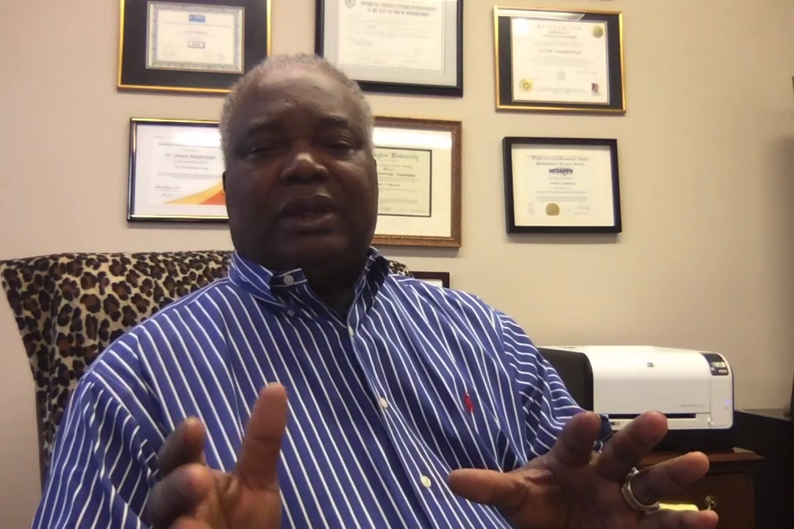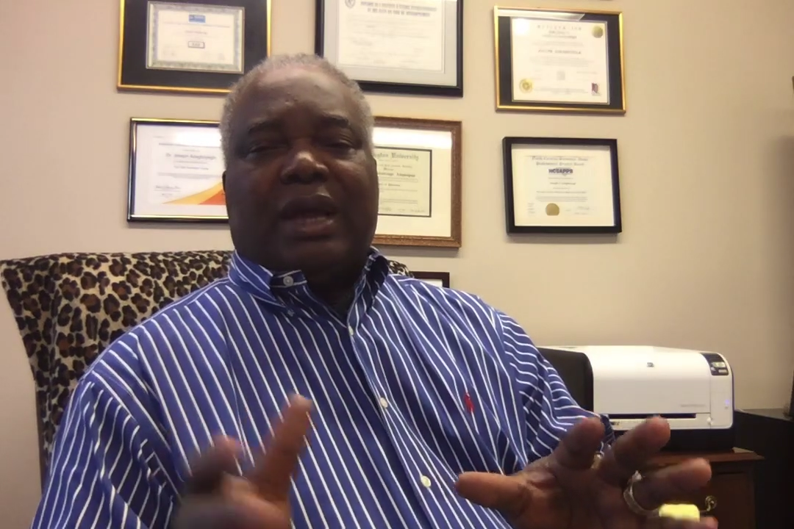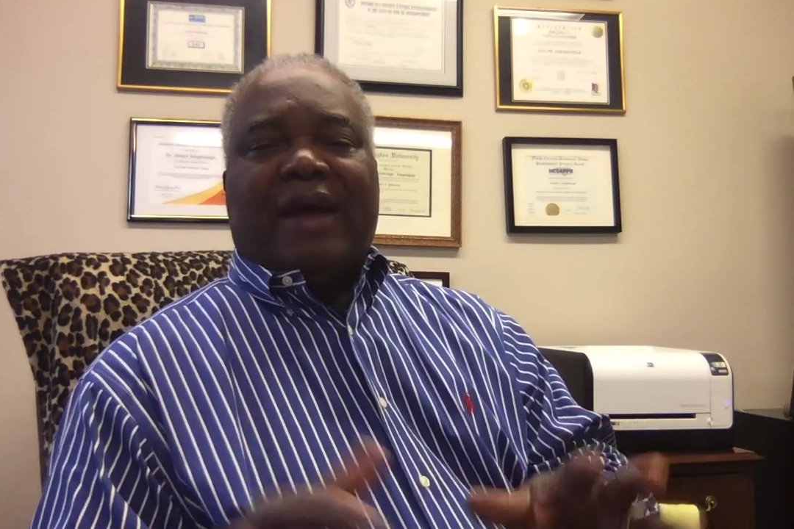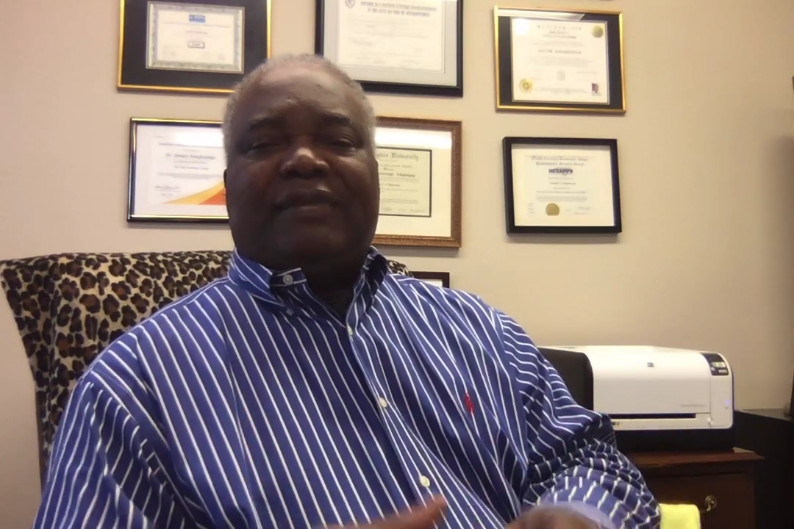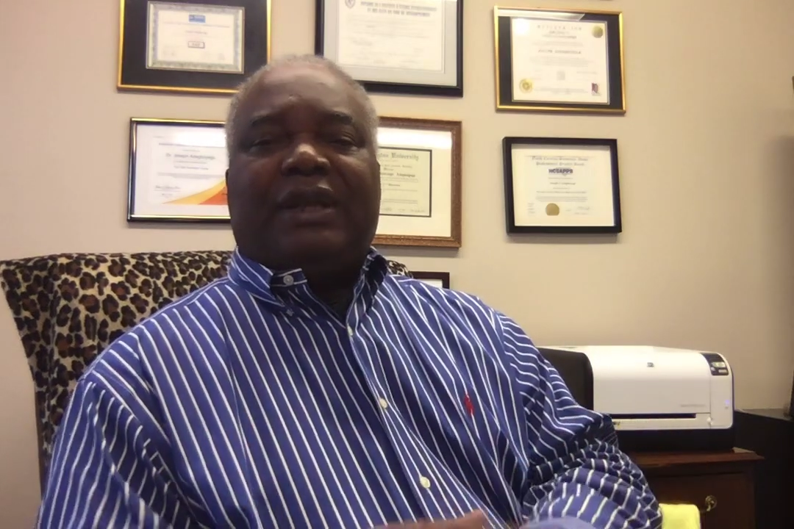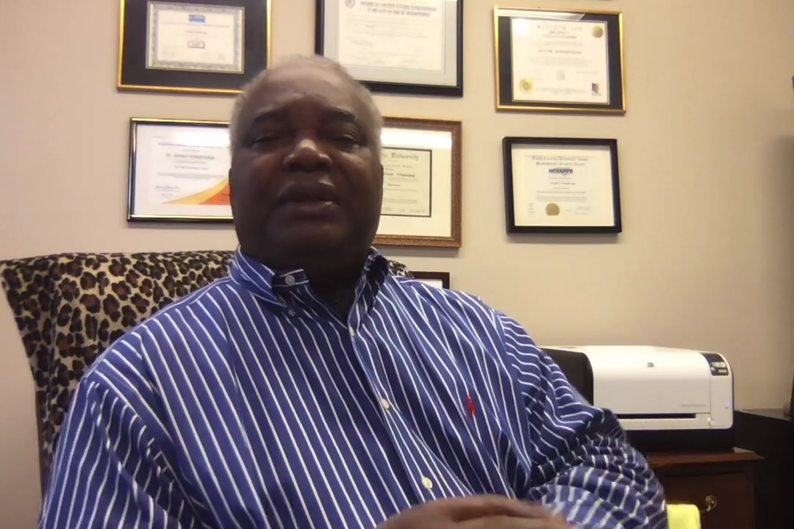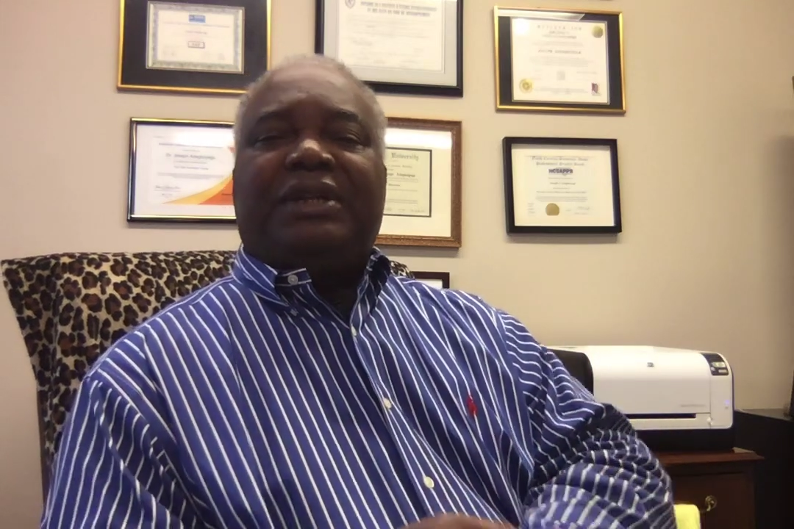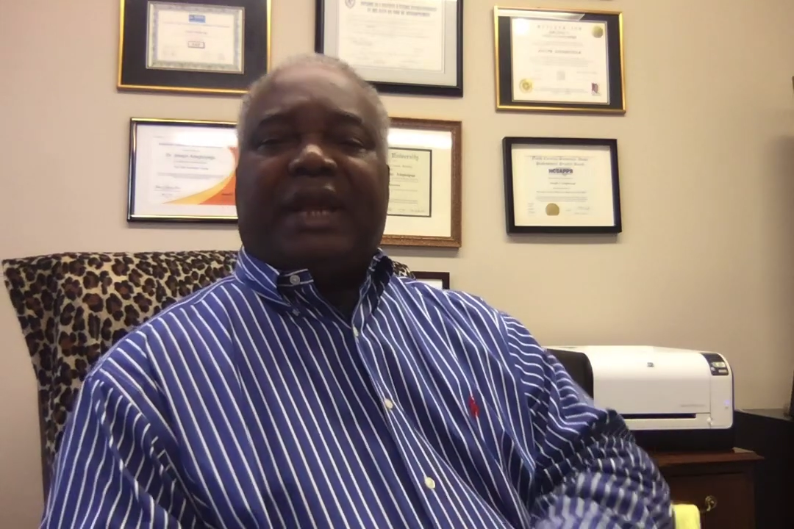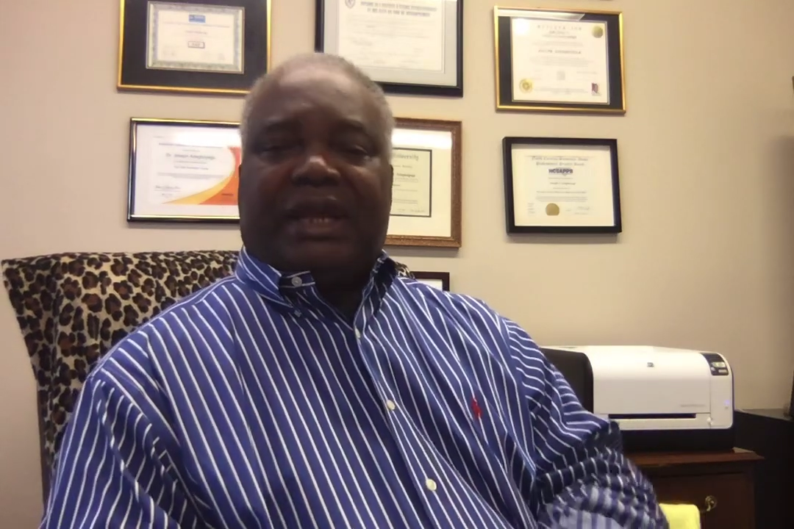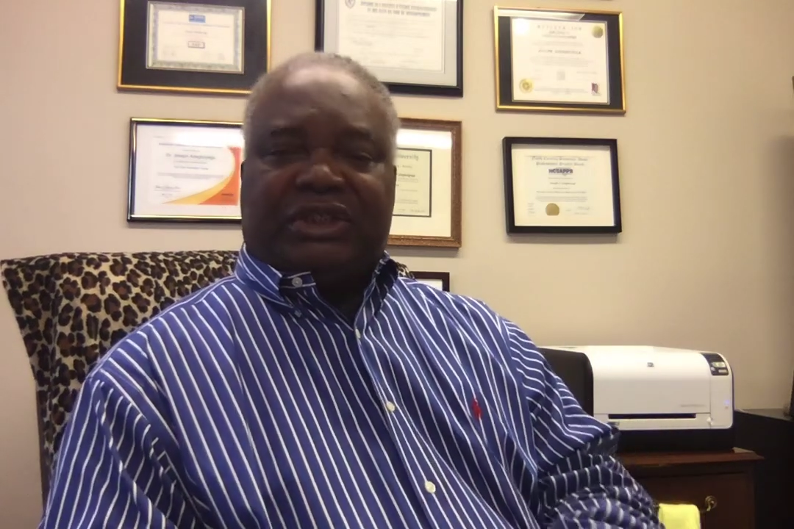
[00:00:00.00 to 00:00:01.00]
After you
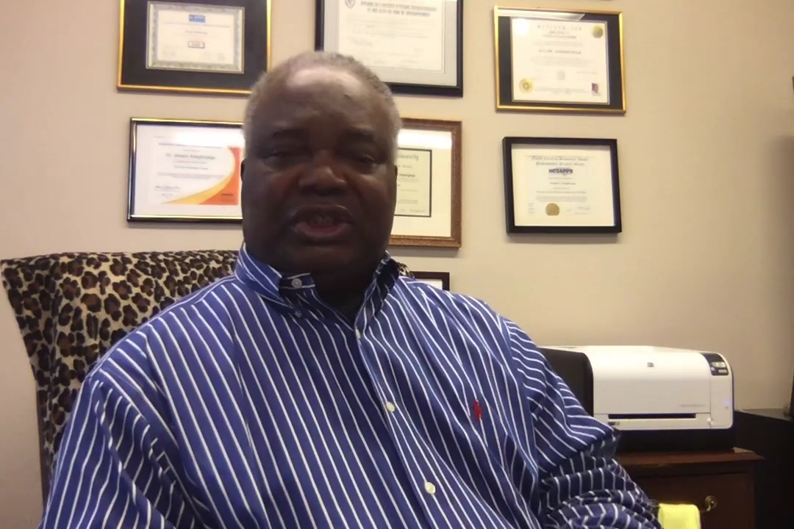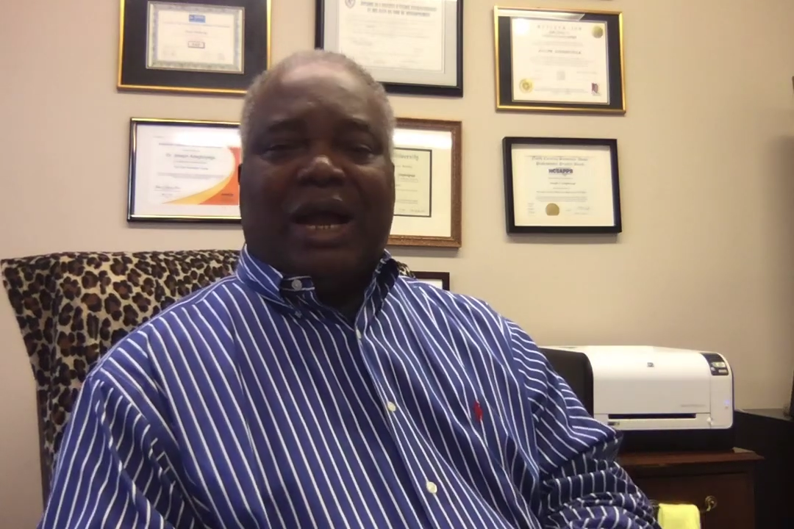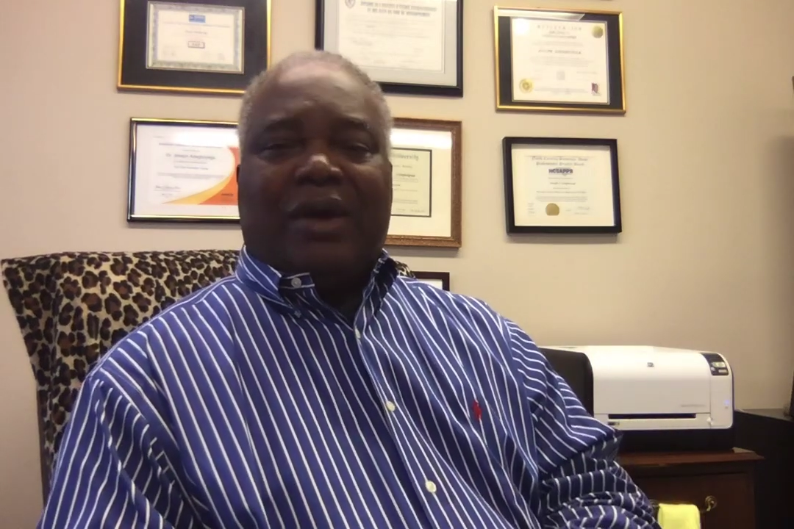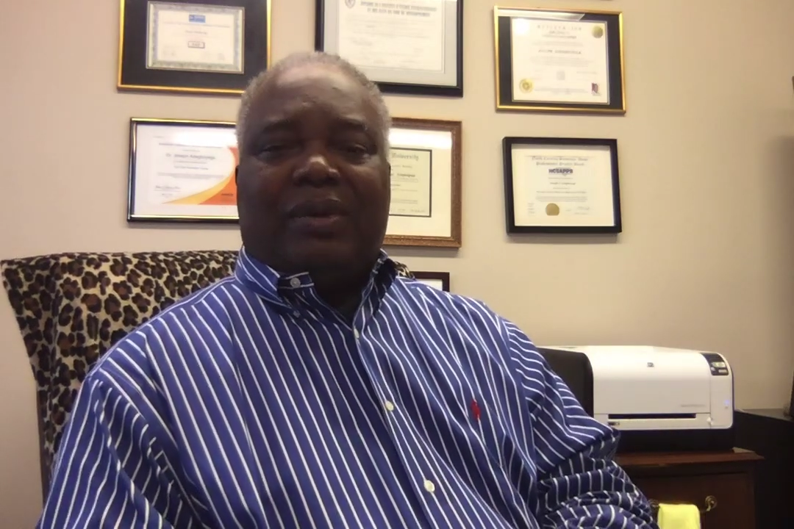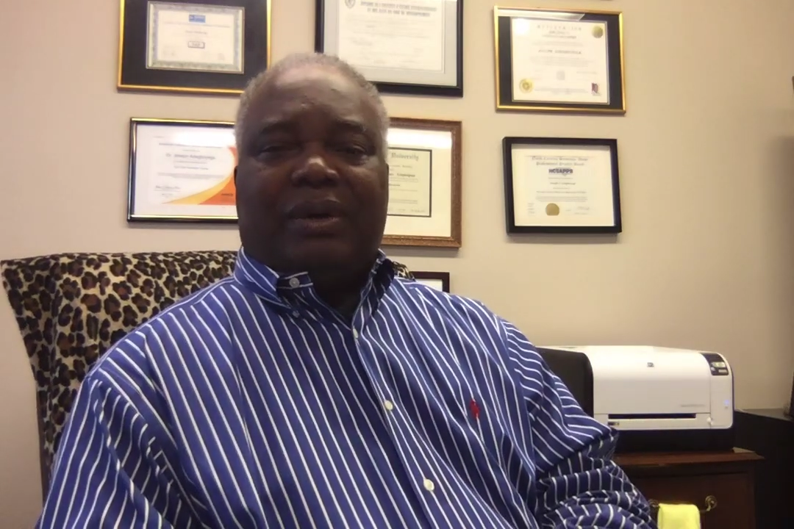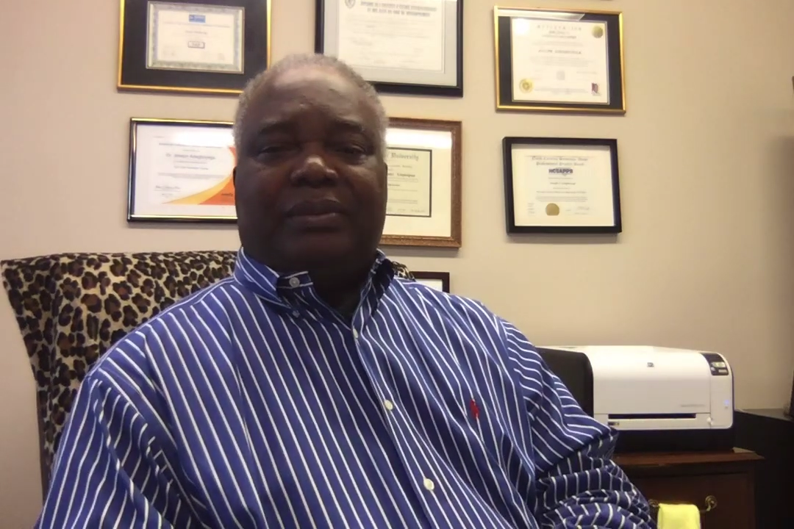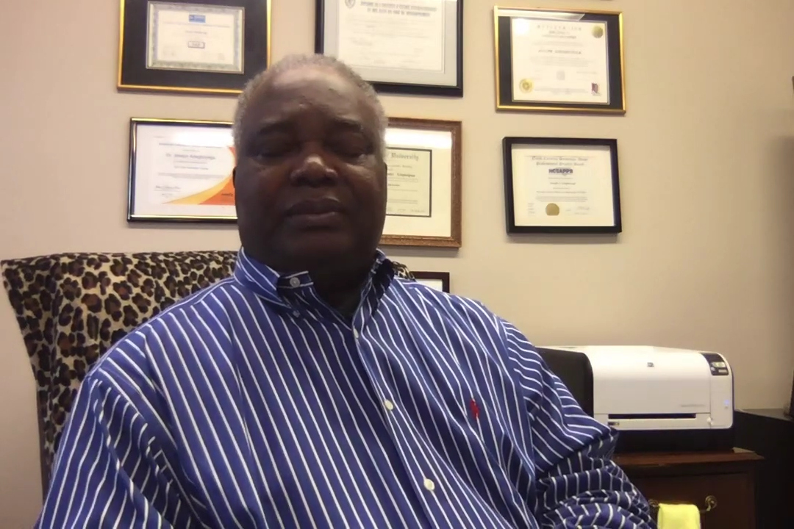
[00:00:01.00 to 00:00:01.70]
take a shower,